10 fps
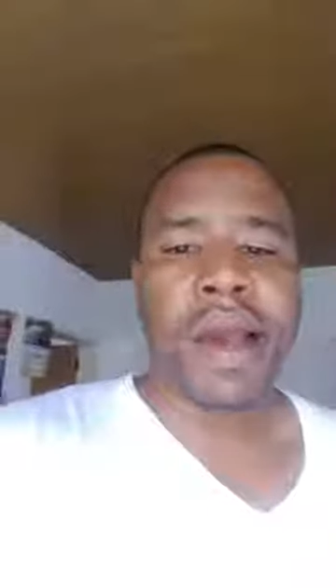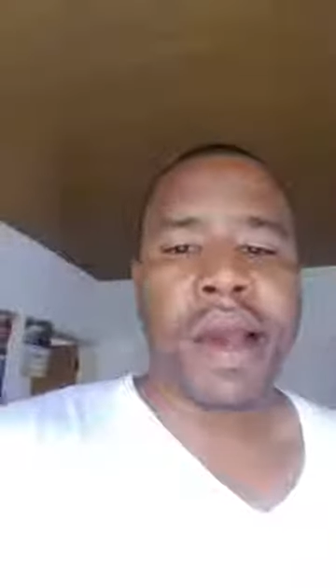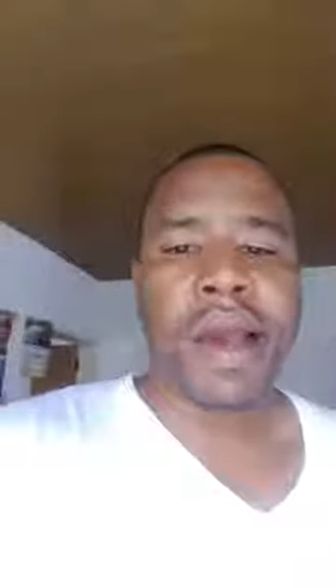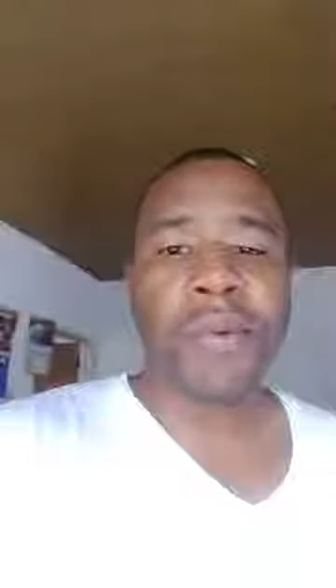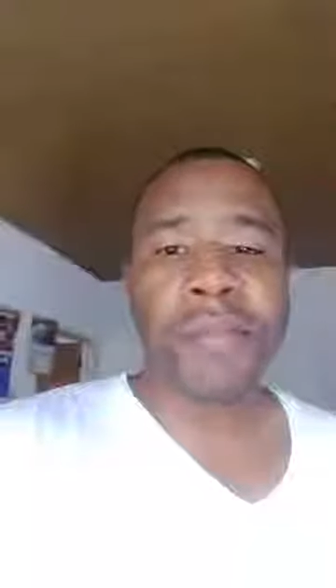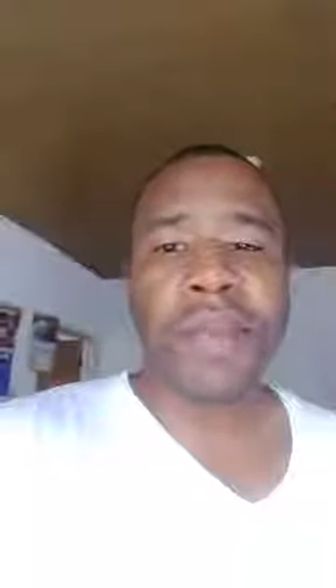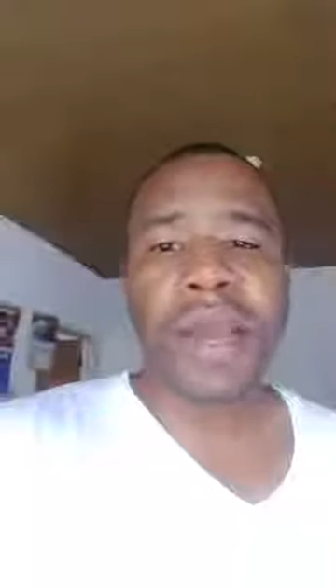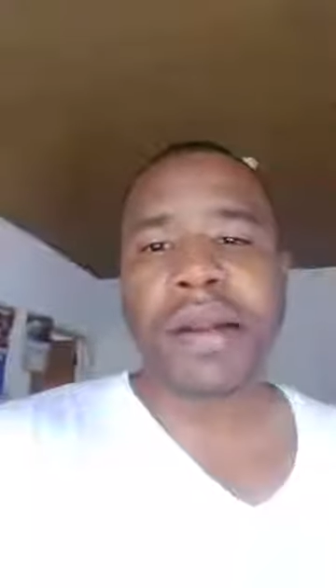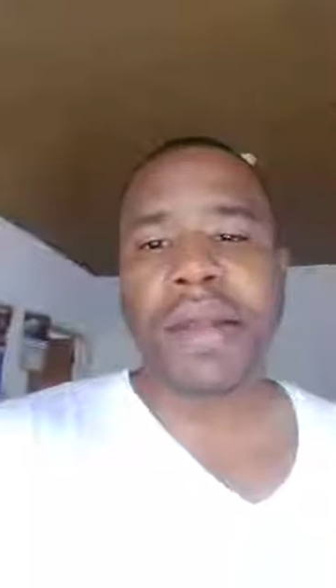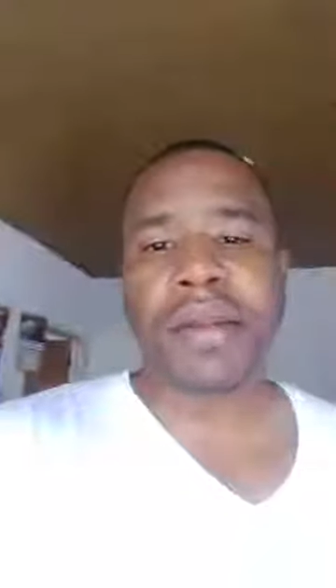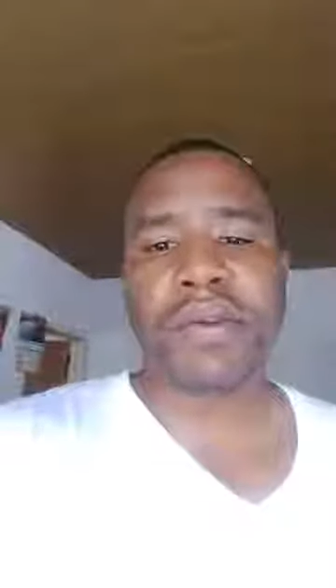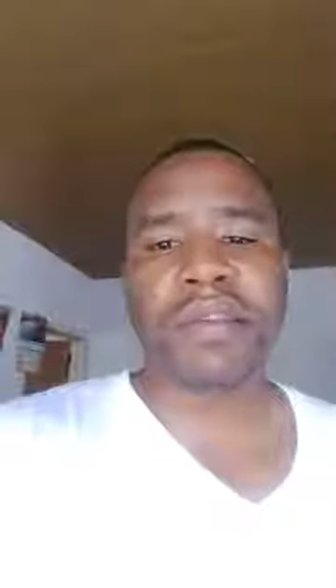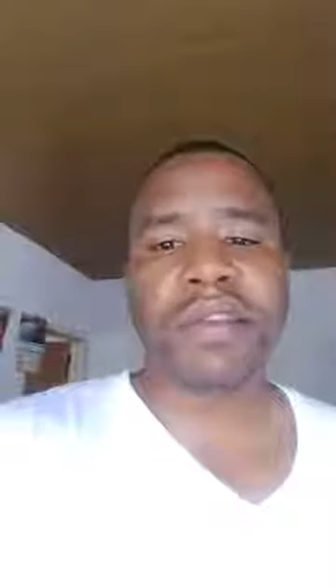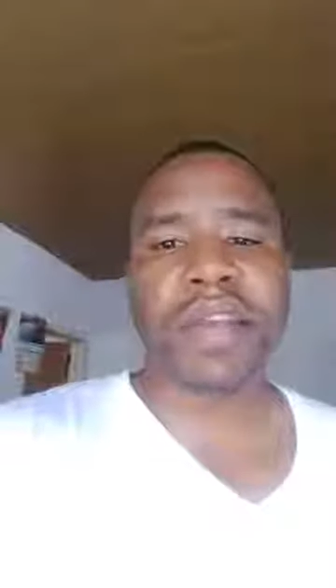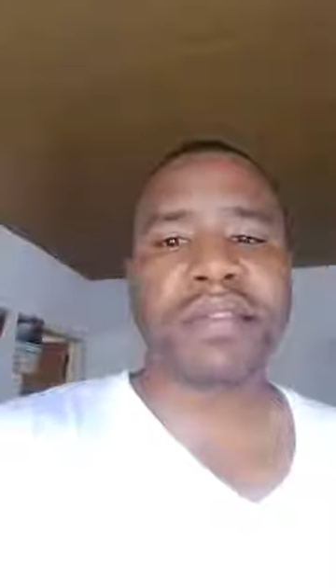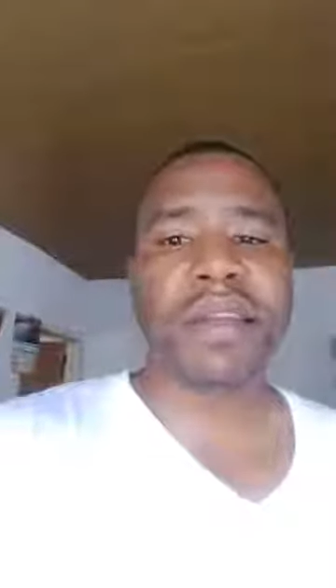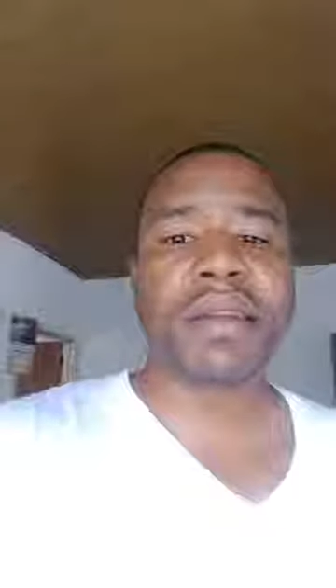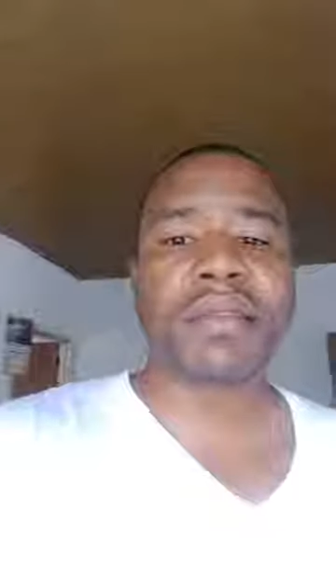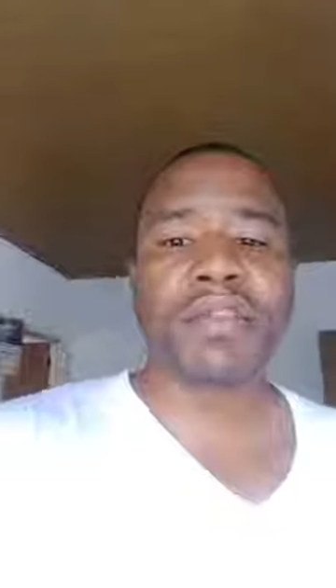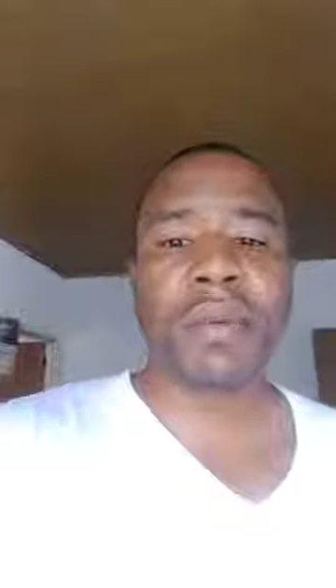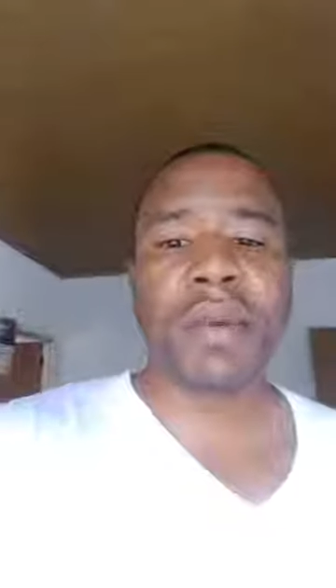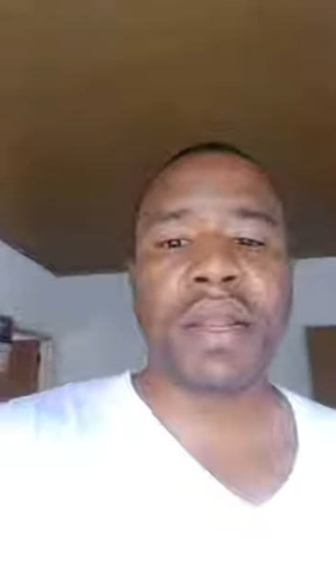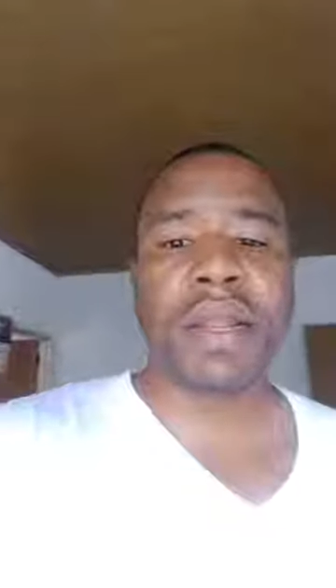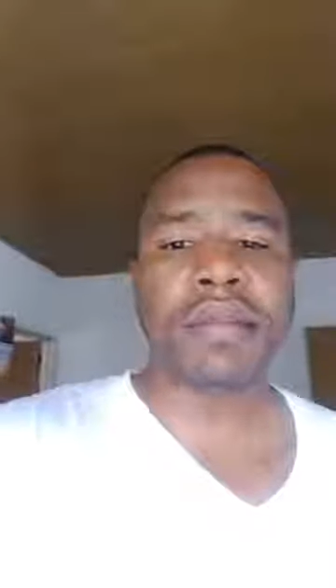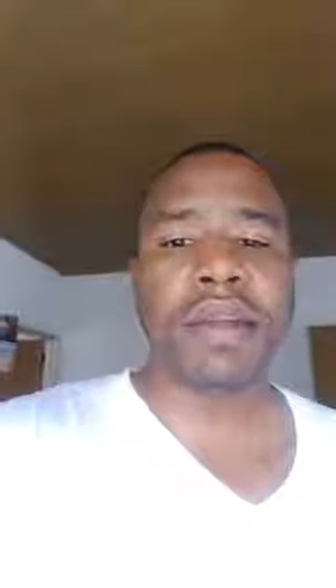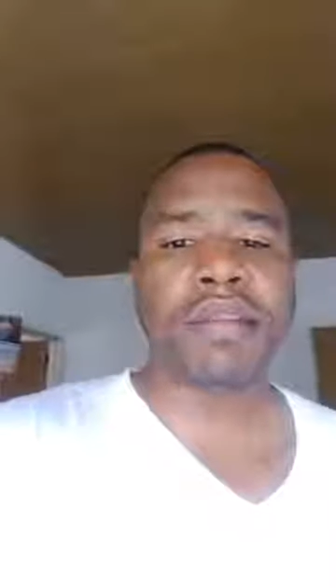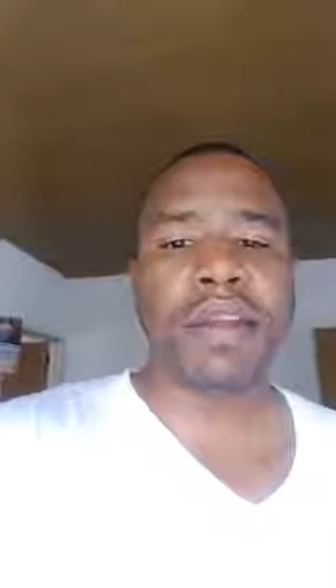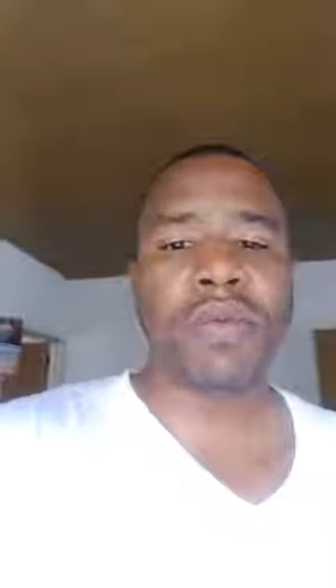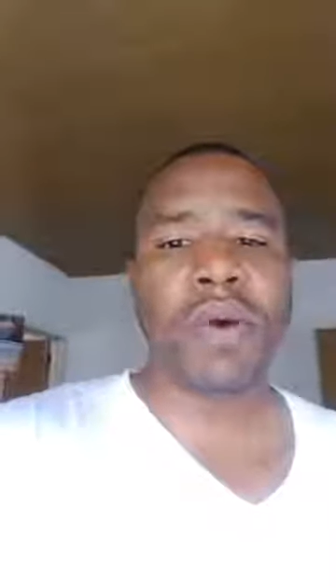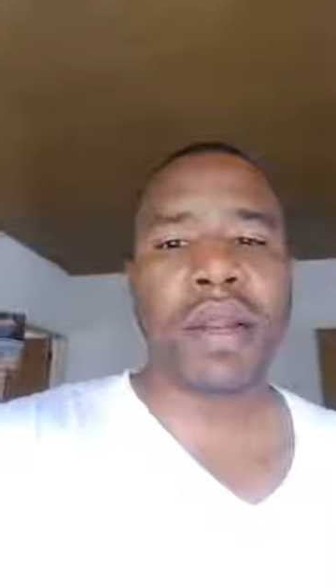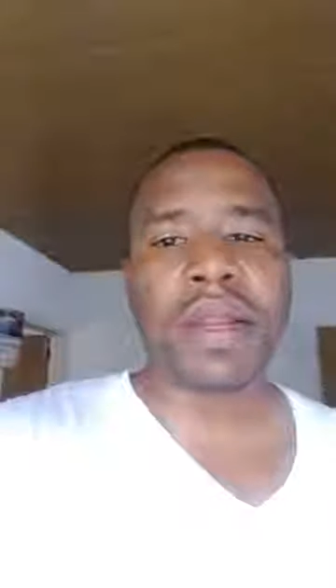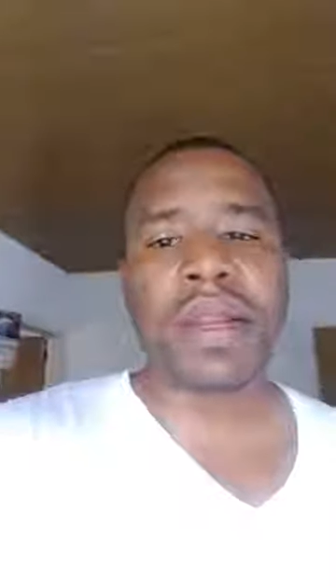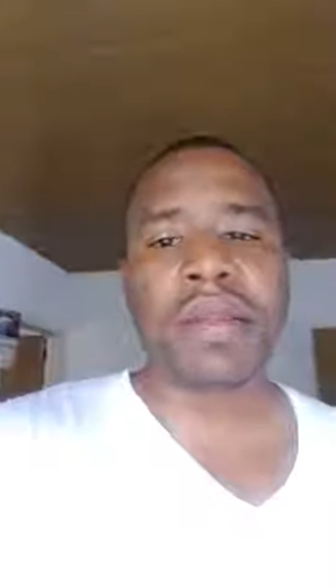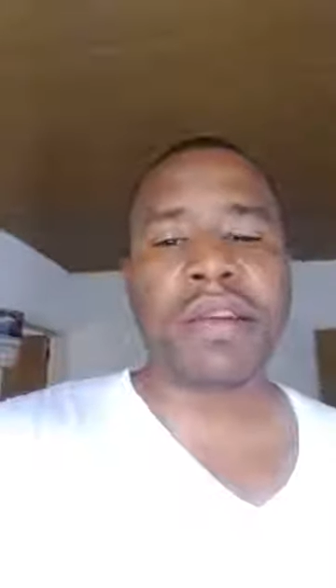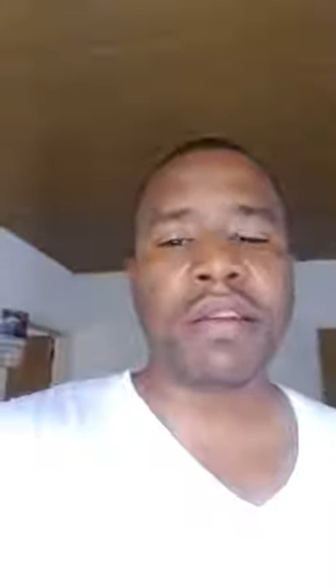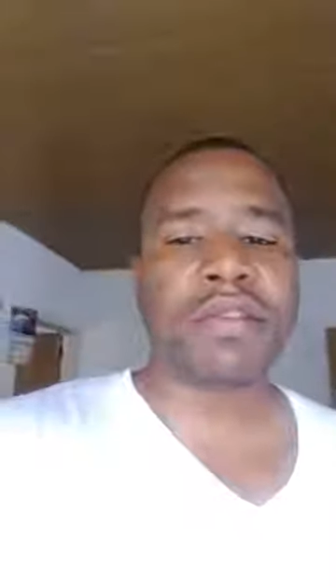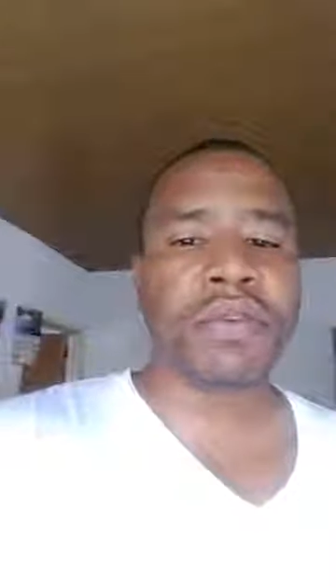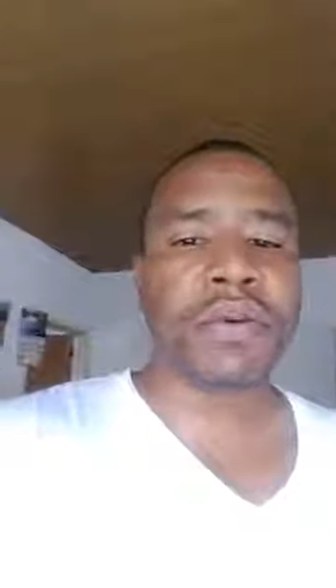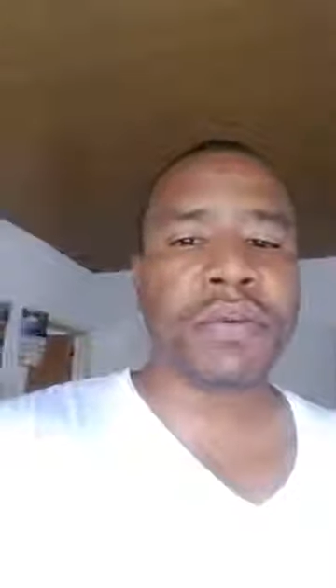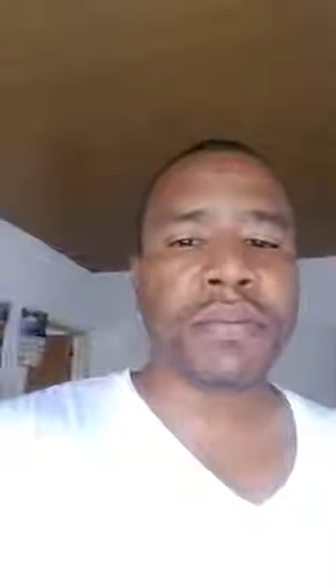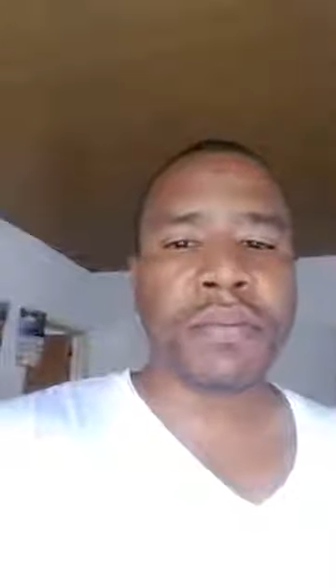And I went beyond that now. So I sent some of the letters. I sent one of the letters to